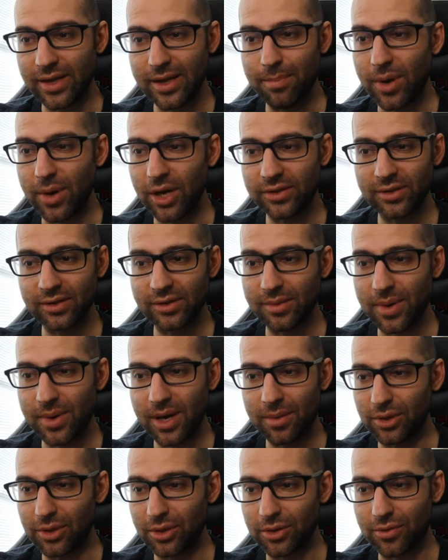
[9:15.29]
He muscled him
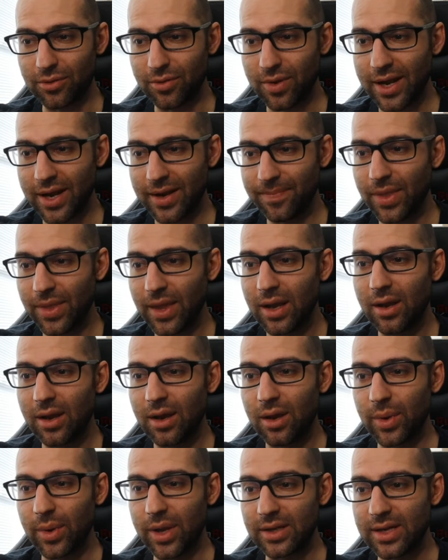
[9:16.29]
up. Looked great.
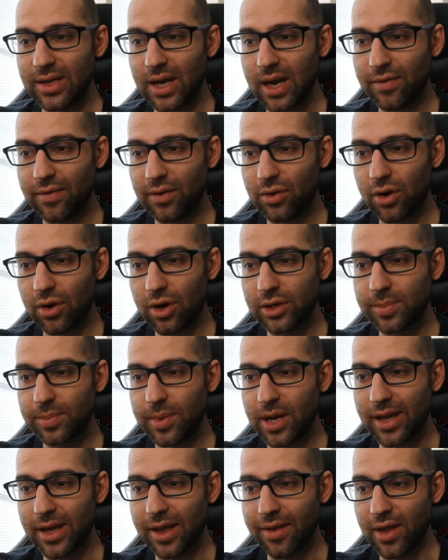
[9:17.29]
We get a diving
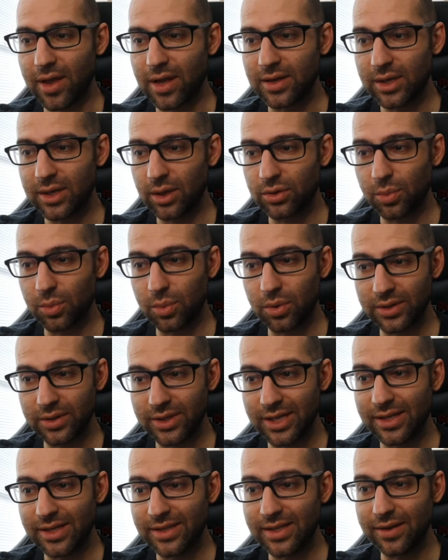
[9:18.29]
crossbody and then a Tilt-A-Whirl
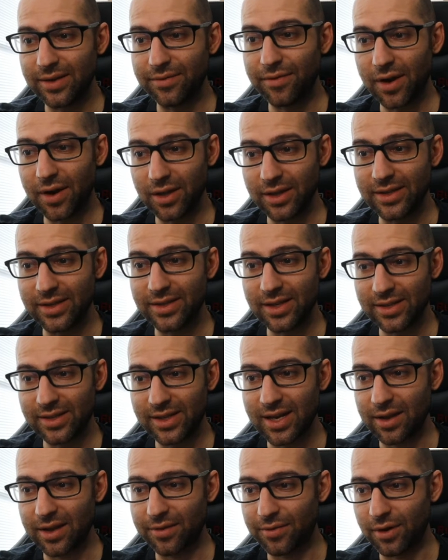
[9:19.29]
DDT finally does
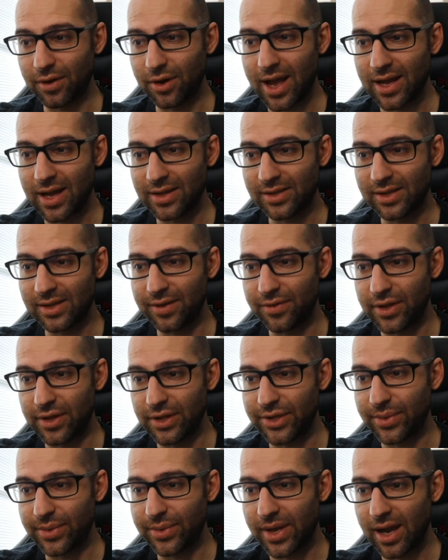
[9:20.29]
connect for Cassidy for the
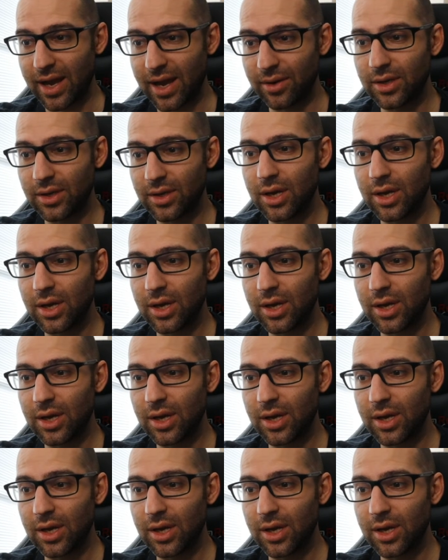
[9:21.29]
2 count.